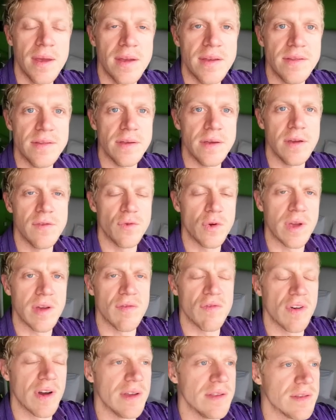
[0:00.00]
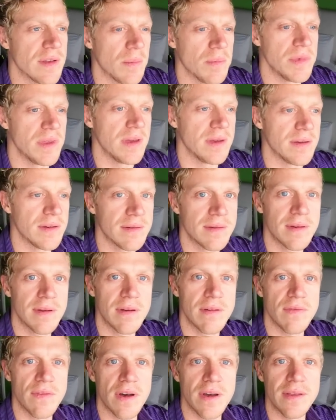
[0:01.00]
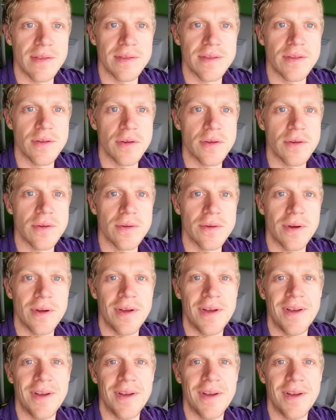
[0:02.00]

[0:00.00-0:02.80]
See if we can find something fun to do.